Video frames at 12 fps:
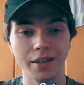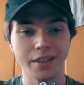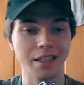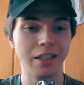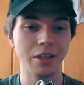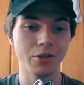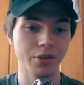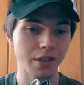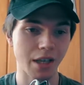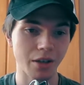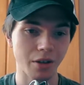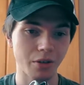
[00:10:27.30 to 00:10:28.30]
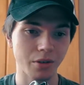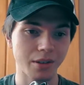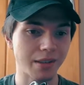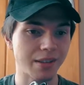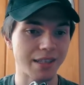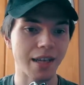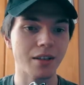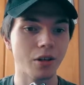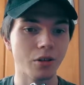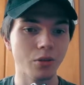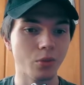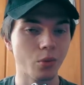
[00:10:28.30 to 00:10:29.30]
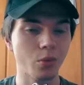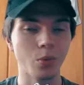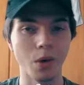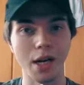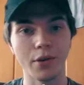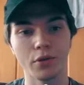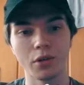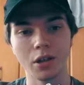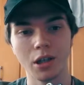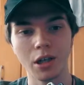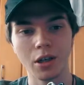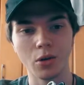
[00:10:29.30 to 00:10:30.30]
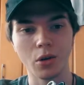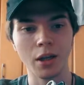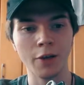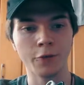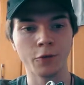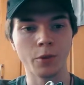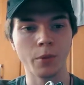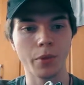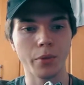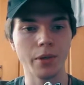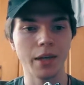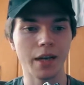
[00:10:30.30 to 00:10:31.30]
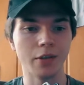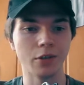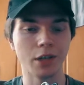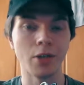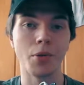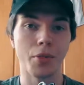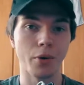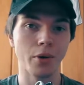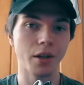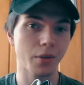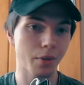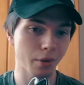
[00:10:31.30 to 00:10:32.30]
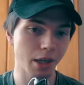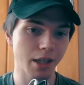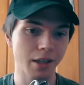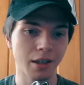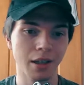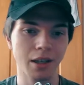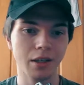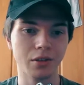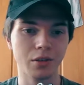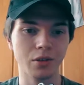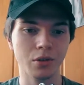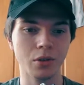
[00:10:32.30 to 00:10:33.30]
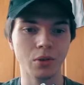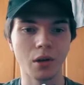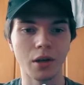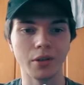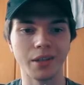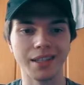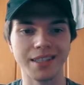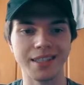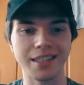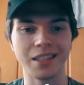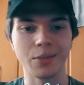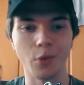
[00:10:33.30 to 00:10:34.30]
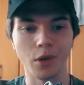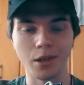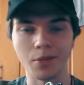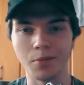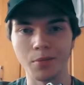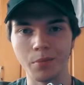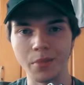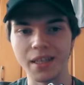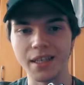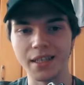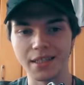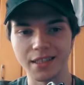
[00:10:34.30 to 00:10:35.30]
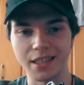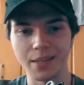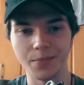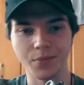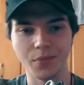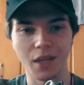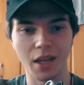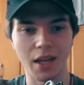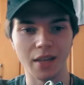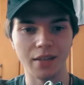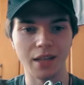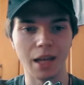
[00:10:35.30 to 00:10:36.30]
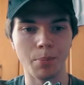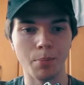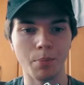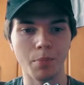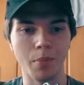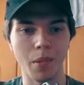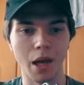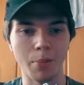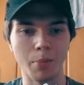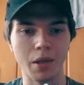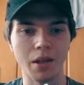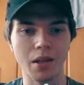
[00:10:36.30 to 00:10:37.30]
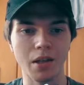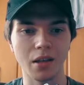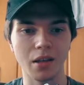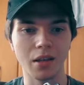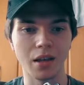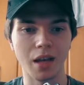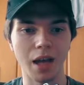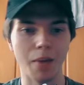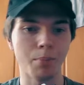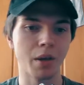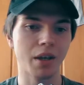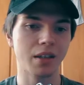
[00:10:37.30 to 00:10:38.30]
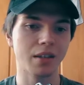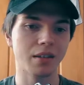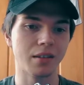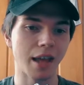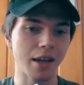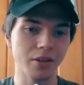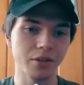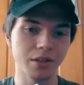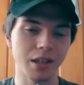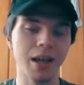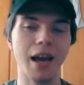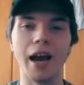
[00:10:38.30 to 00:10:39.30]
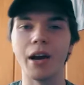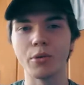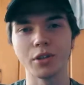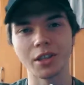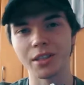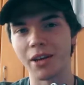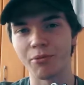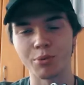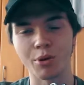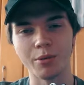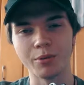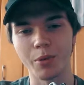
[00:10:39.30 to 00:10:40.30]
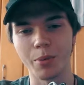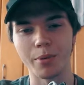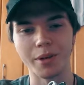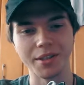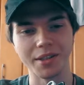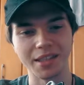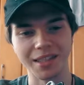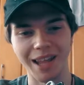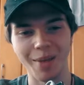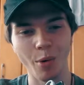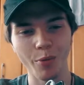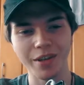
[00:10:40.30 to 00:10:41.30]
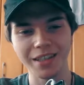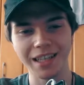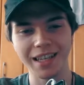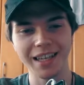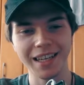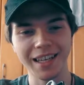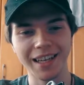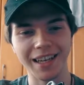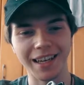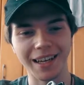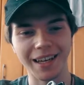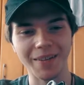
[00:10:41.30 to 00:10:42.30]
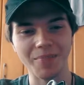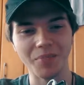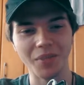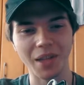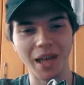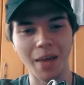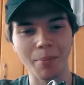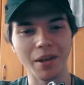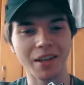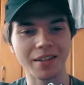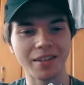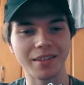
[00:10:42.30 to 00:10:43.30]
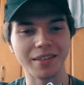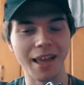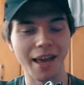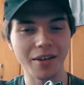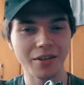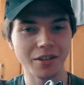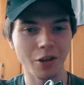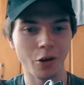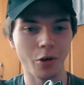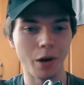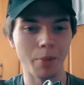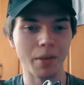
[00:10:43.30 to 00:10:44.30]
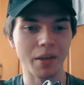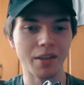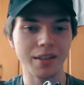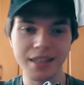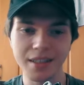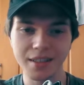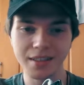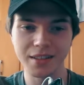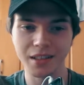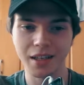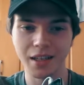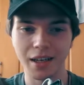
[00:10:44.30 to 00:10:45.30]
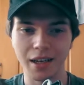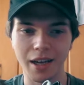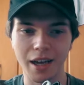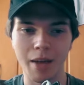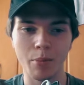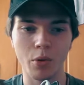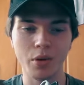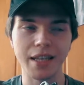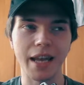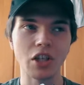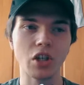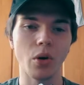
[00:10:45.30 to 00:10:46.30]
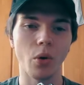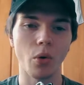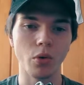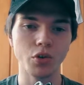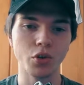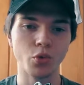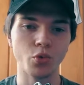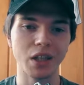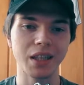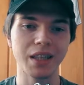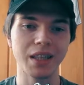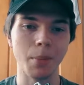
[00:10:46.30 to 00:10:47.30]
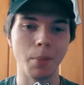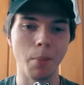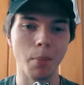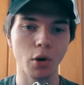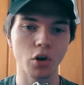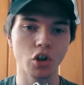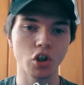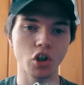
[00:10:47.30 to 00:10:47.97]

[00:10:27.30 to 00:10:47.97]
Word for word: Zeno, Zeno, Zeno, whatever, who lived from 333 to 261 BZ and Ep Epi Epictetus. I always just have problems with pronouncing his name, obviously. Um, Epictetus or Epictetus, um, who has actually also written the book,